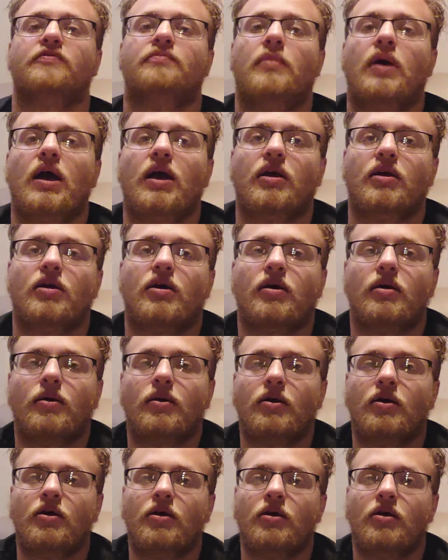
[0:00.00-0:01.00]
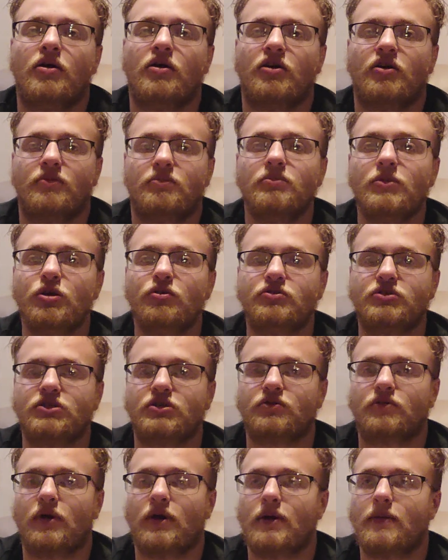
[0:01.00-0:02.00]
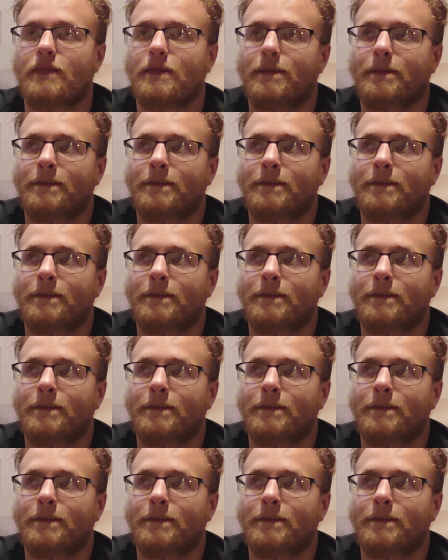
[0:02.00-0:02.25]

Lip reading: of my music, right?